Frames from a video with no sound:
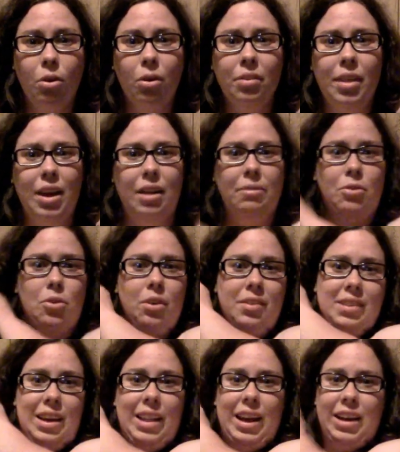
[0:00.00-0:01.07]
or that of
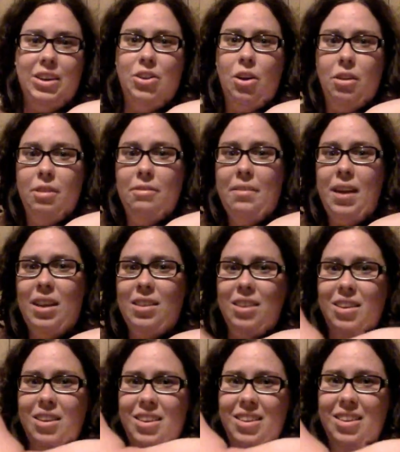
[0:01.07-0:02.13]
course I like Darth
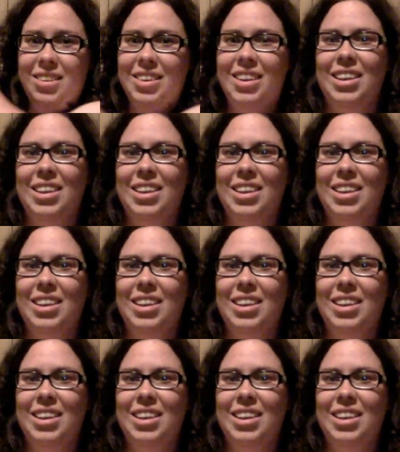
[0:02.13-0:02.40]
Vader.